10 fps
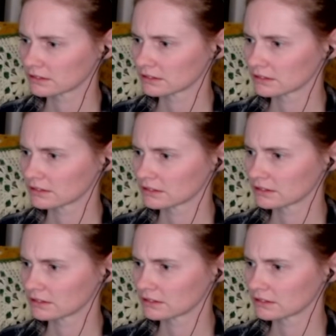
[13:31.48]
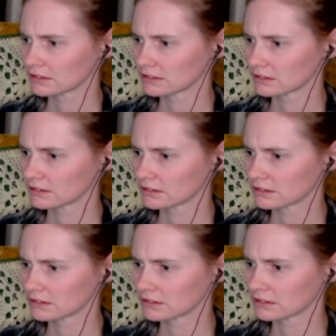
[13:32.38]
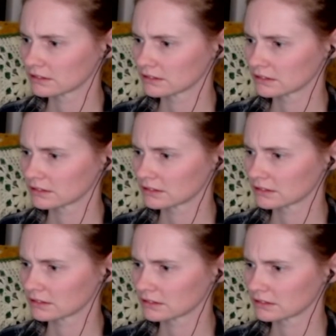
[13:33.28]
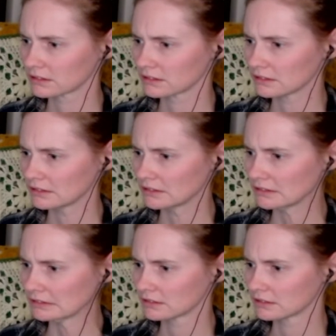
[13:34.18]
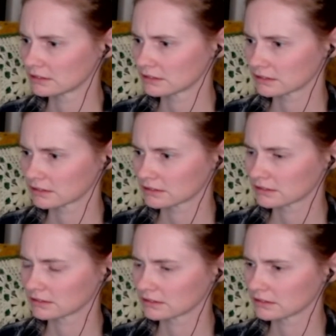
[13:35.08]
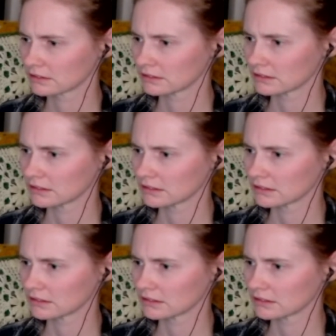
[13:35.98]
Nobody speaks.